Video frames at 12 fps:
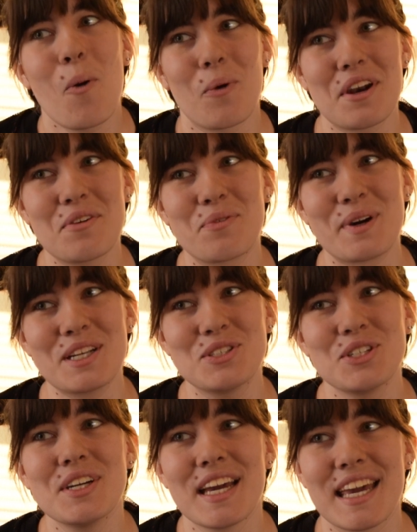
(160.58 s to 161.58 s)
one of
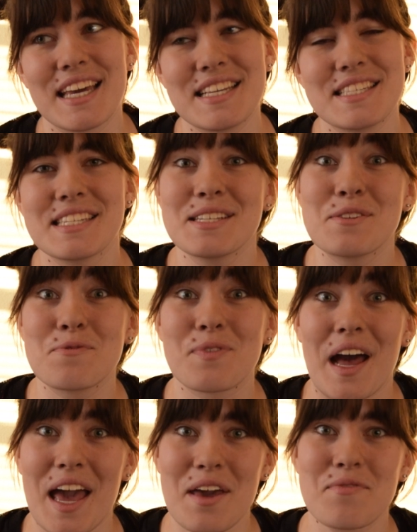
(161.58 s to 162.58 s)
which is season
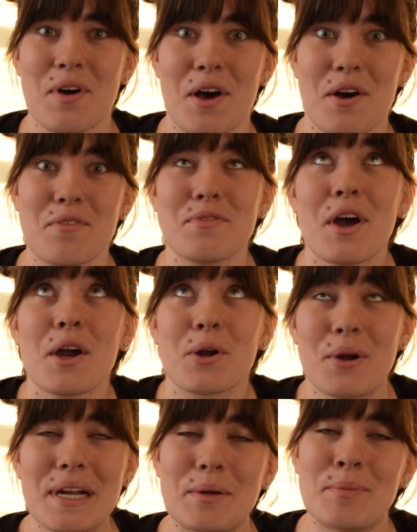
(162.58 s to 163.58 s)
5 of
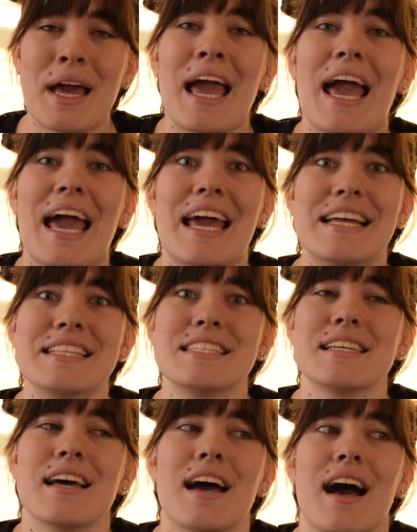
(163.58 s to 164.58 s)
Grimm. And
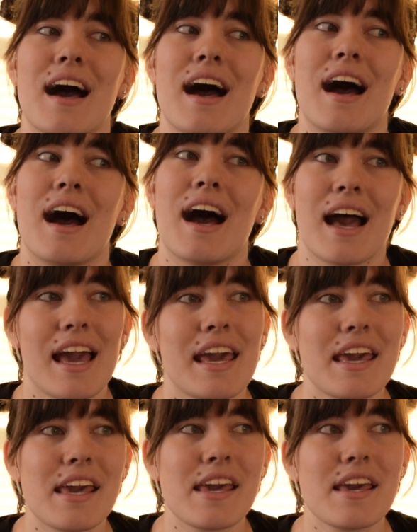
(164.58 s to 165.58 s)

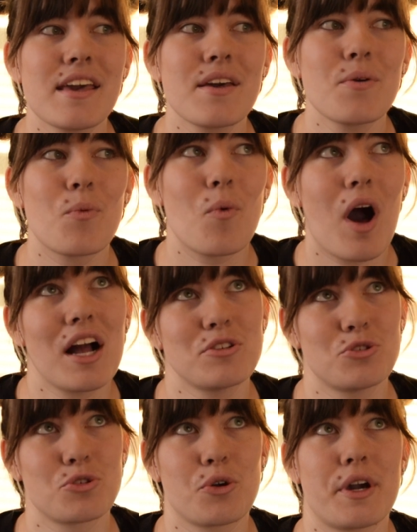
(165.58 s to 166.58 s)
I
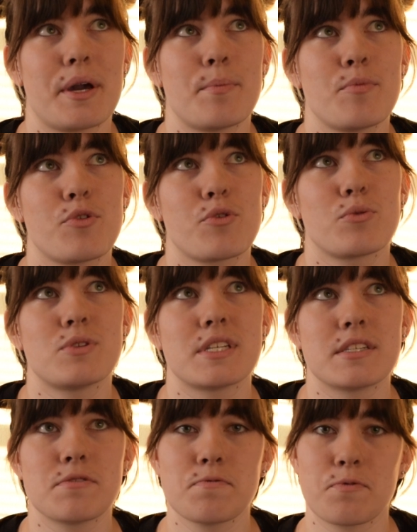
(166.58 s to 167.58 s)
watched Grimm through
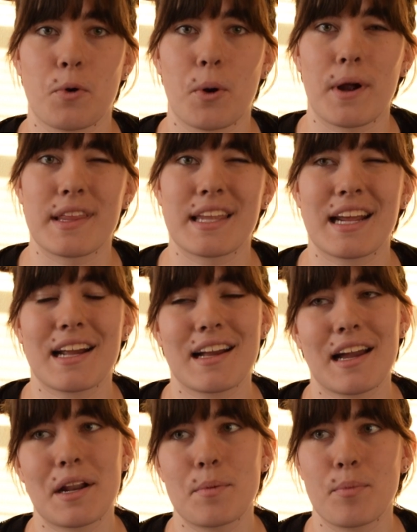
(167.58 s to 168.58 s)
season 4 and then I got
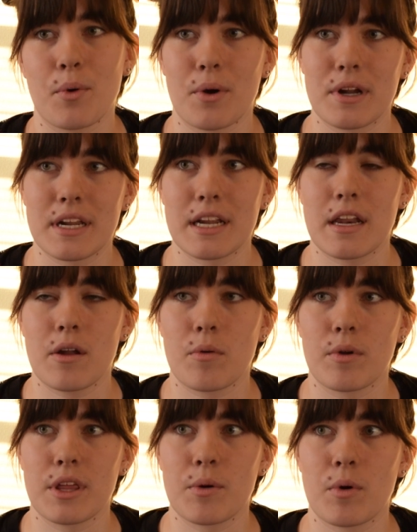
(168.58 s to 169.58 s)
kind of bored and I didn't
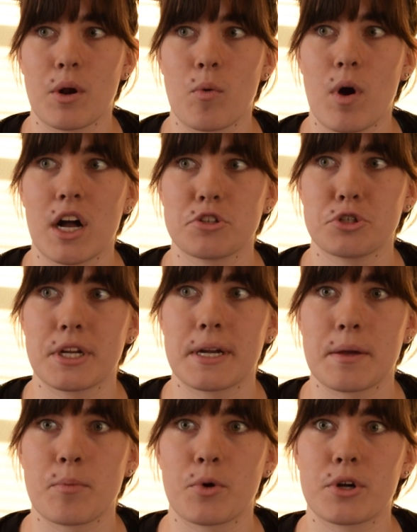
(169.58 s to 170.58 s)
really want to watch it
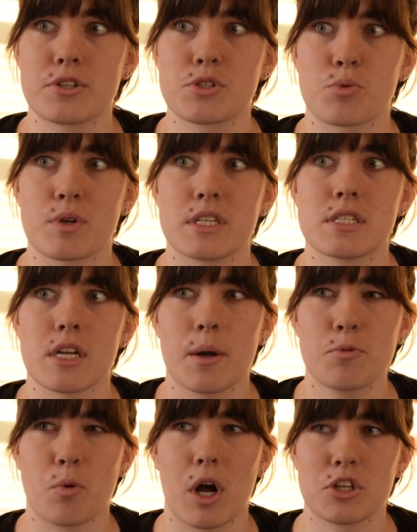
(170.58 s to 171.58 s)
anymore so we
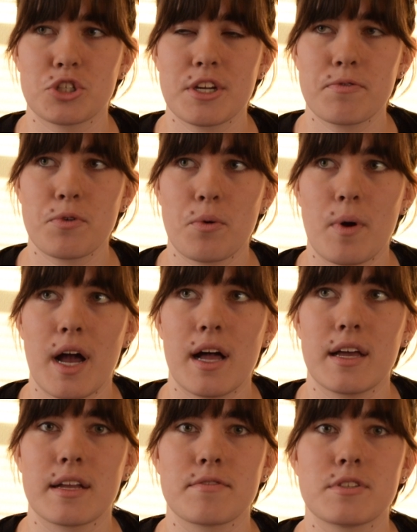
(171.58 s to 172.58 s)
stopped watching it for a
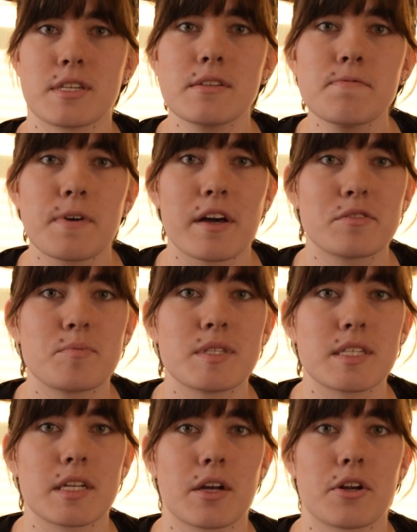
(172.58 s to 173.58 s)
while and season 5 has been
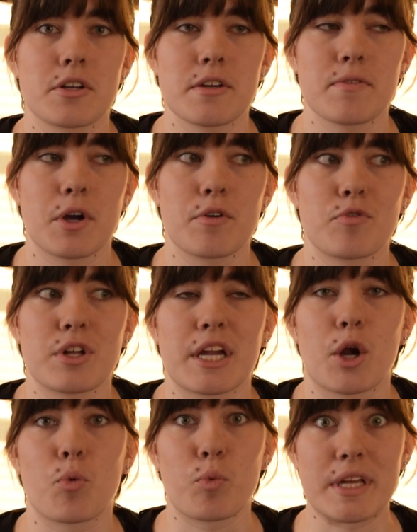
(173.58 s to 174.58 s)
sitting on our DVR for
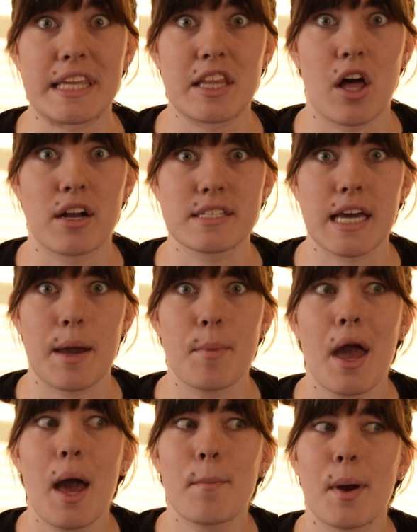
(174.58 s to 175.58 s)
like a really long time.
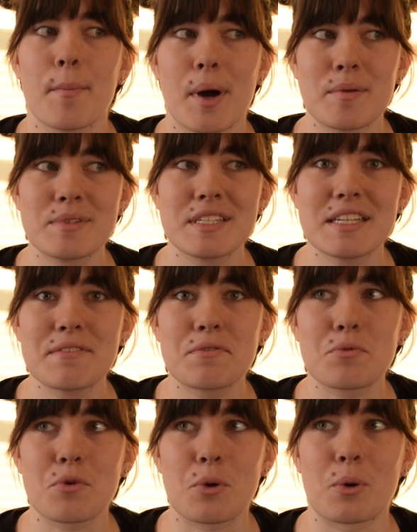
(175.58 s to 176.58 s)
My mom didn't
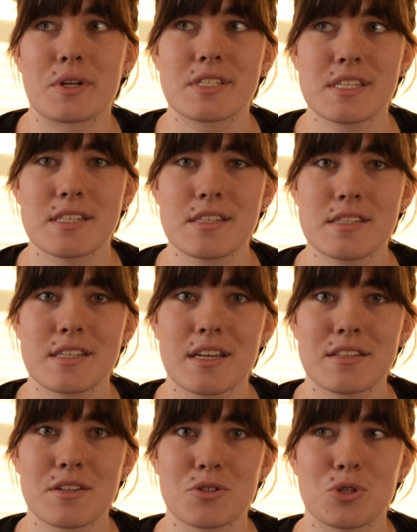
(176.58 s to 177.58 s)
even record season
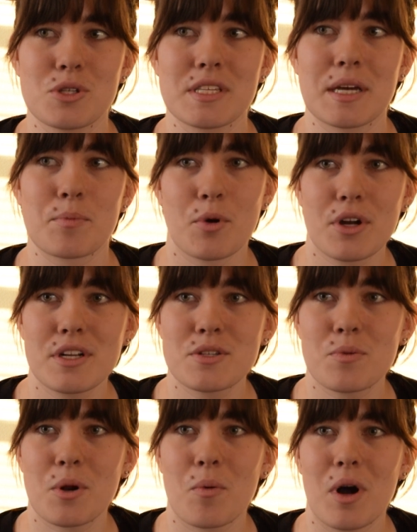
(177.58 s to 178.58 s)
6 because she's like Morgan
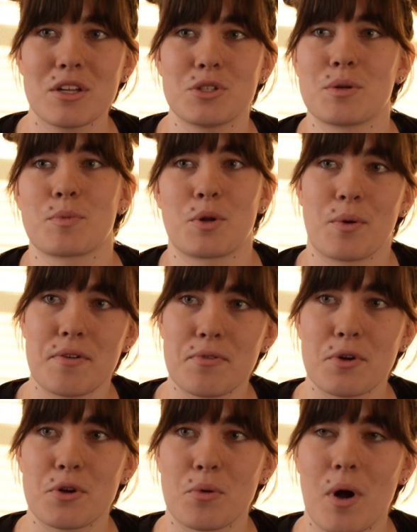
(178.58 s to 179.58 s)
doesn't want to watch it, I'm going to wait for
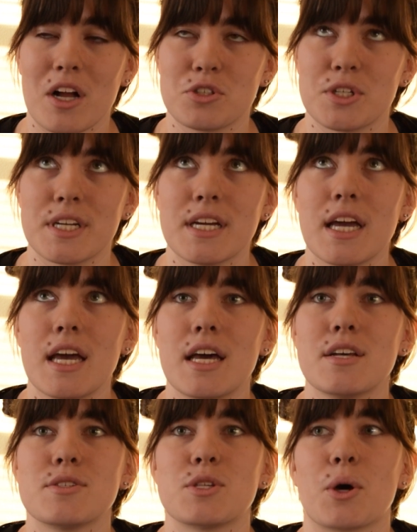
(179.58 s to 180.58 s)
her to watch it.
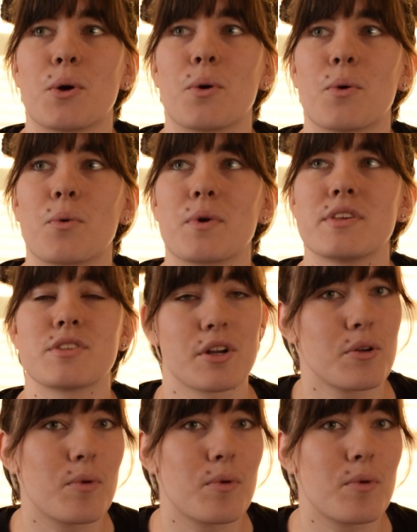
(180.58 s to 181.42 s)
So we started